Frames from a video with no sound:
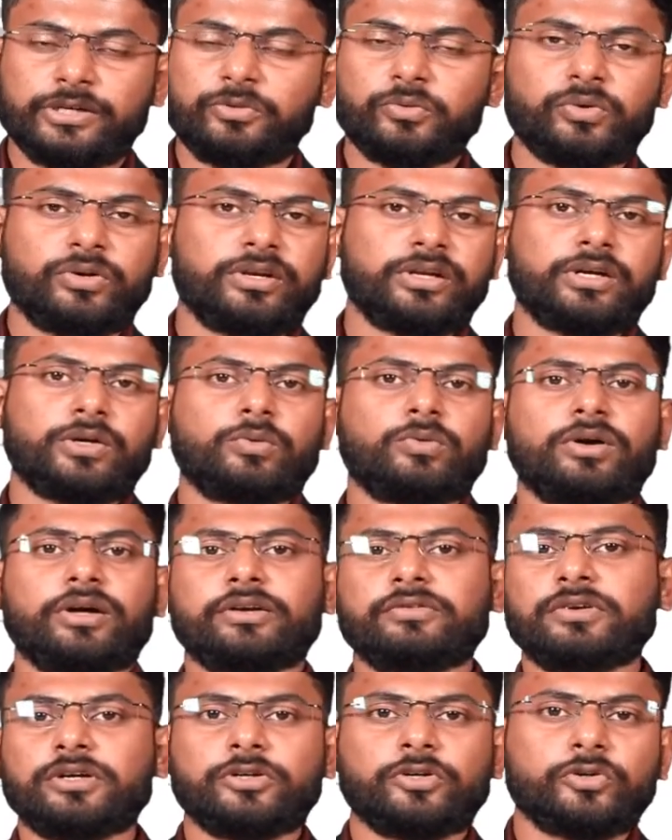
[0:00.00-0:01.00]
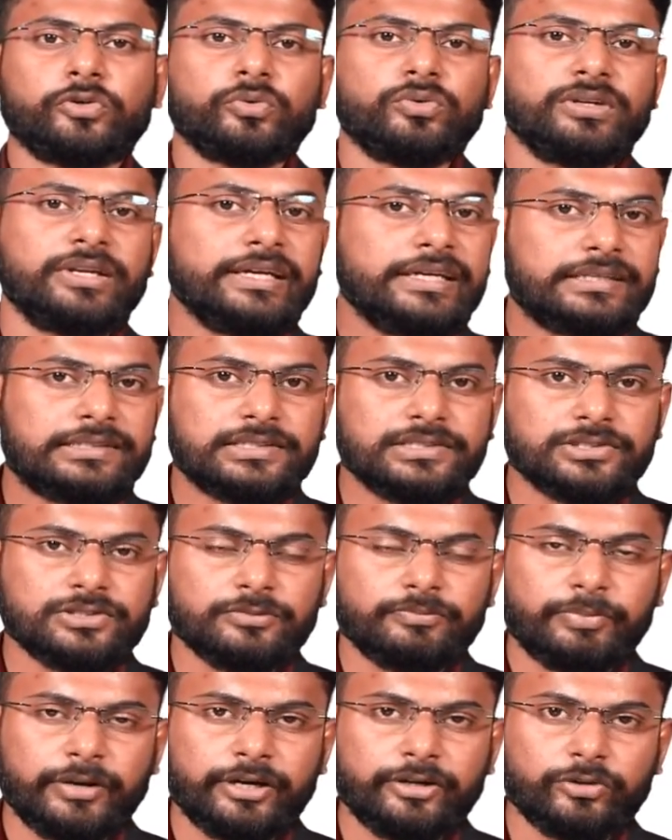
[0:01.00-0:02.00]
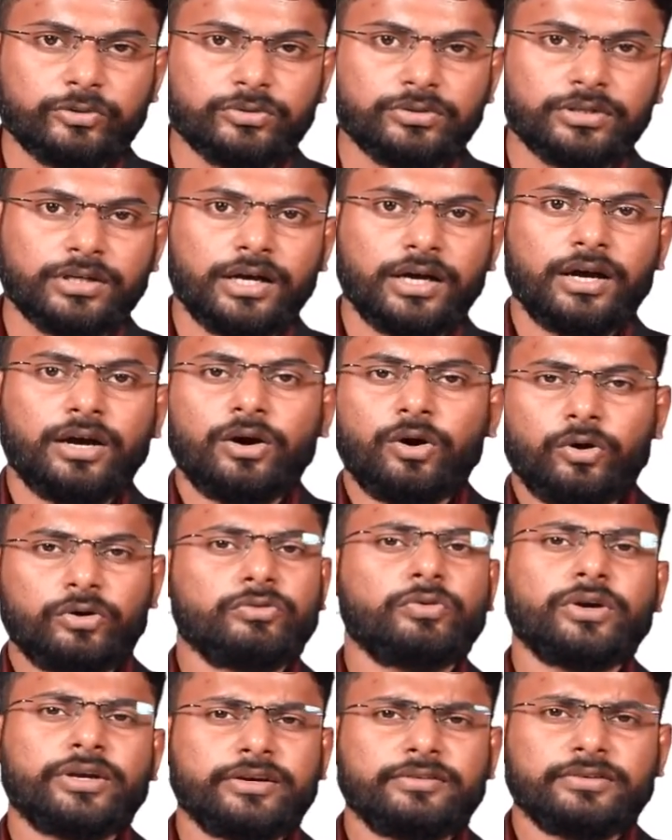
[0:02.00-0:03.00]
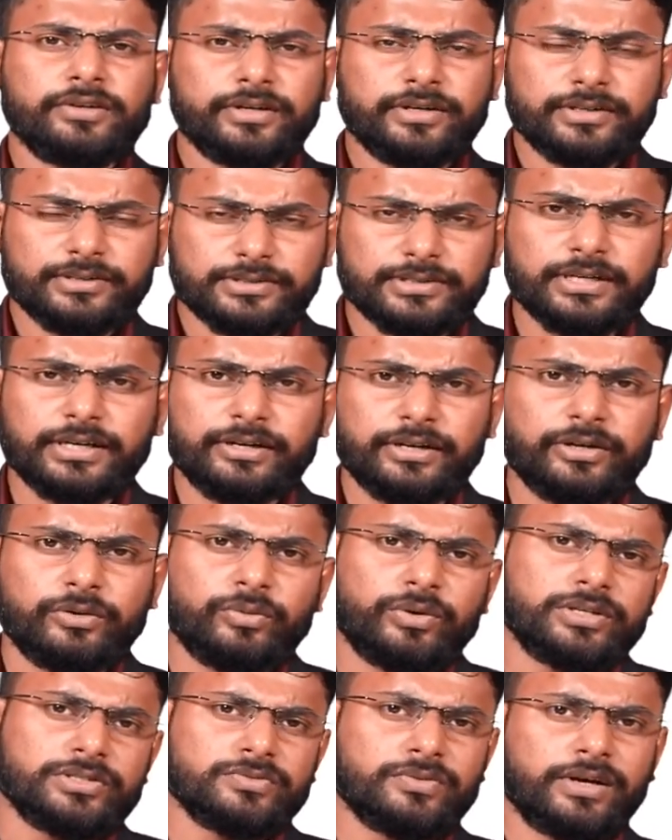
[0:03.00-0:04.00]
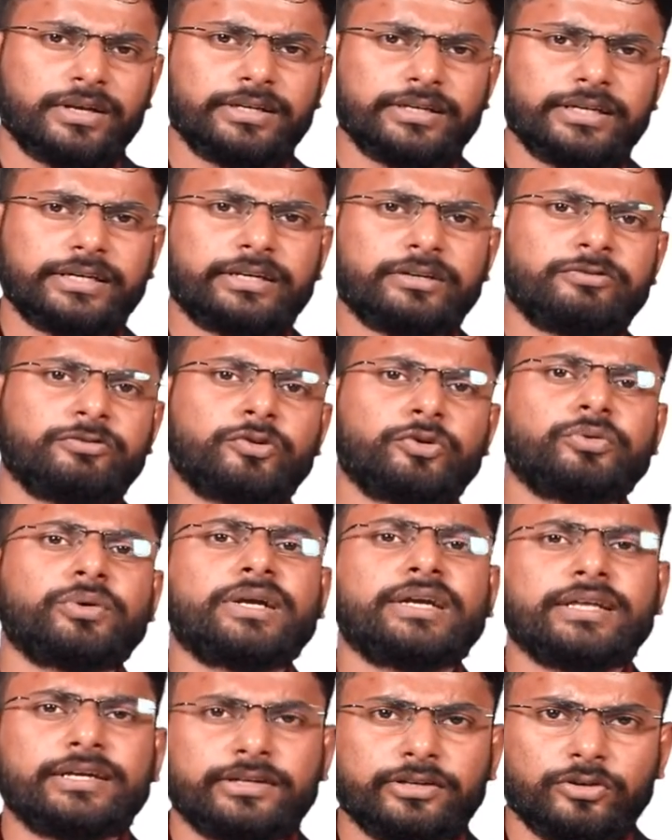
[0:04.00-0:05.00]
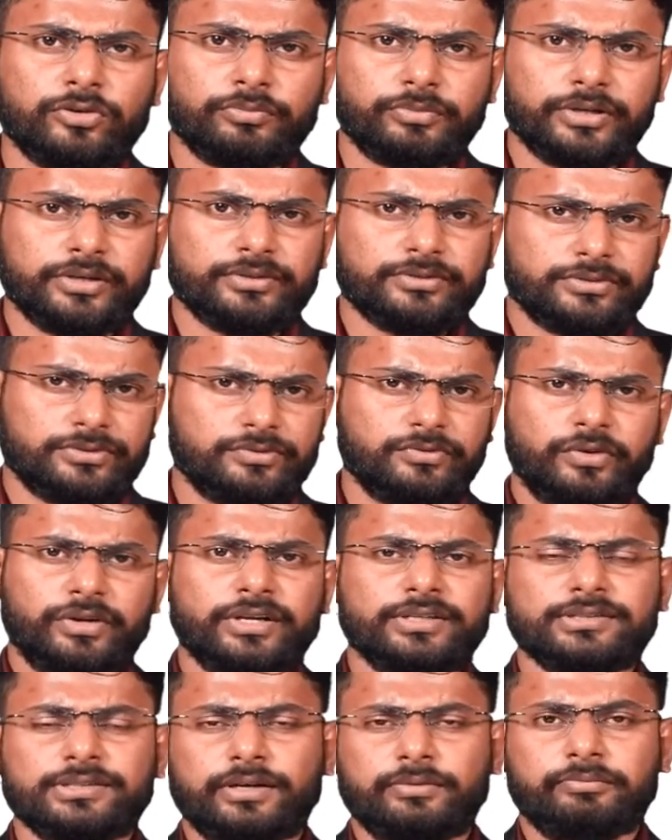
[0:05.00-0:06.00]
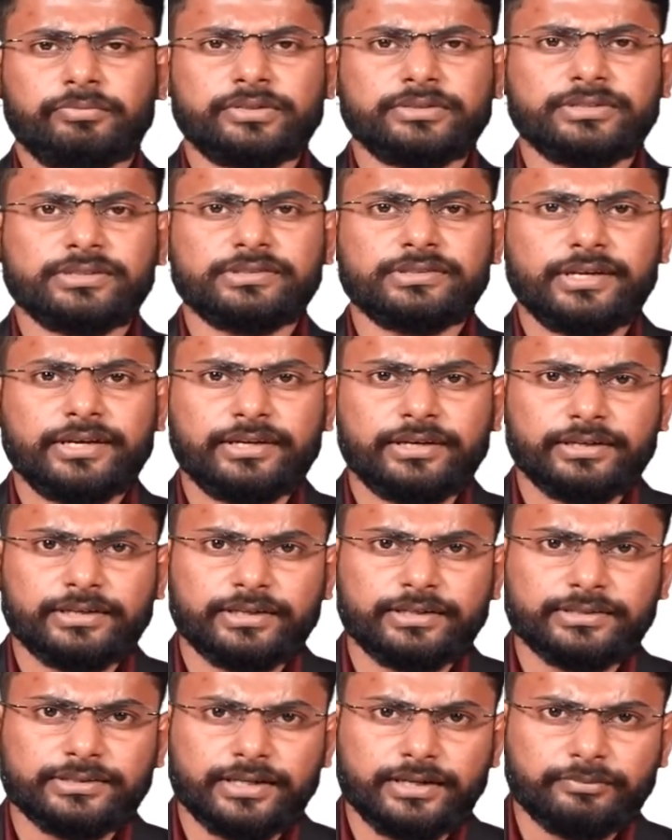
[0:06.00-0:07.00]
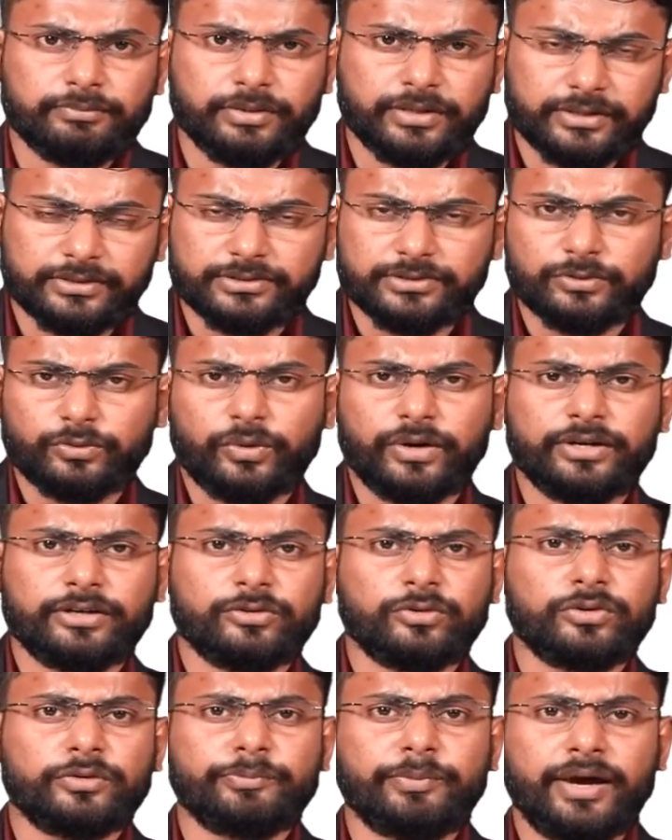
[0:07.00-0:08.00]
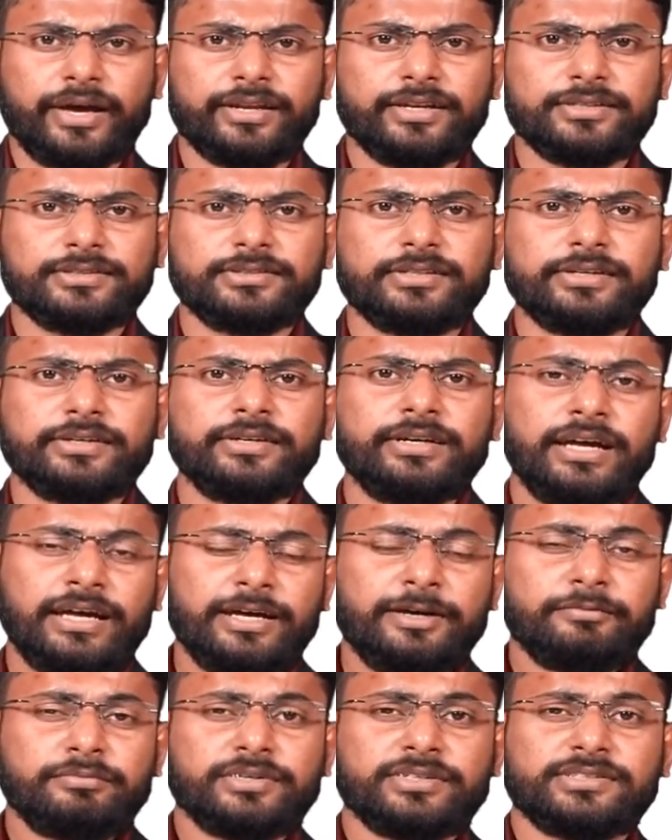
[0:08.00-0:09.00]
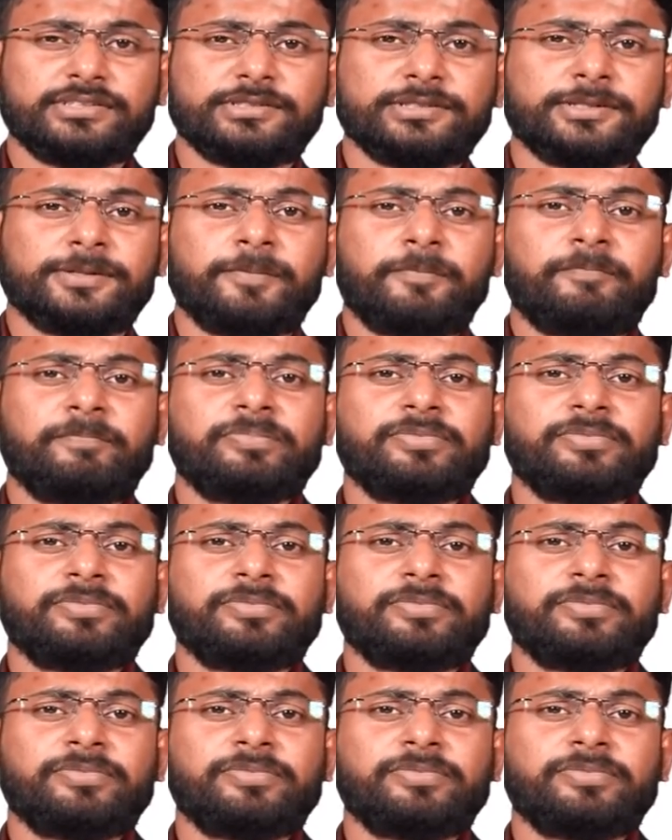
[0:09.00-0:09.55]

it would require 1 or 2 liters of petrol, or whatever it is. It requires 1 liter for 20 kilometers. For example, just taking an example, it's quite a good mileage there, but still.